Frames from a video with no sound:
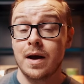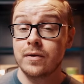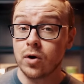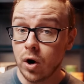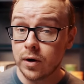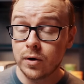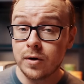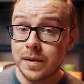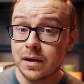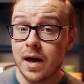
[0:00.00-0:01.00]
And there are going
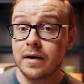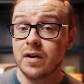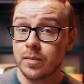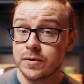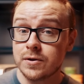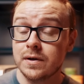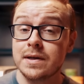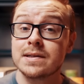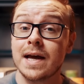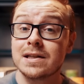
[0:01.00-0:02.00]
to be a lot of
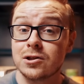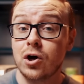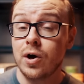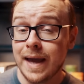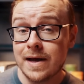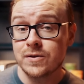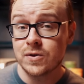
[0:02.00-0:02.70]
opportunities as long as you